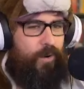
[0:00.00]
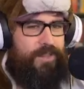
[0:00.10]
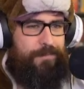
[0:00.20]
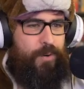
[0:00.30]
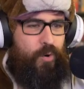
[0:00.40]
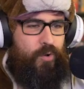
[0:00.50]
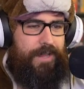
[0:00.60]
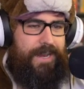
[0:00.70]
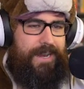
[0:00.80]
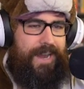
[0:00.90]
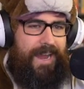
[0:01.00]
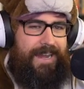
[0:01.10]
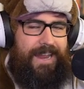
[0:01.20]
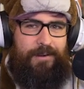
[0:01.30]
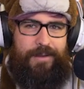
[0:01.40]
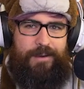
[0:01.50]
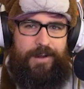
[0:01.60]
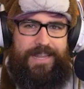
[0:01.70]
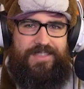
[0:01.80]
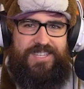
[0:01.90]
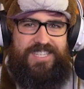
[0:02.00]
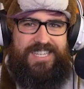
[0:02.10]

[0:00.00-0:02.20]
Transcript: going to the pool, and and, and we, we get this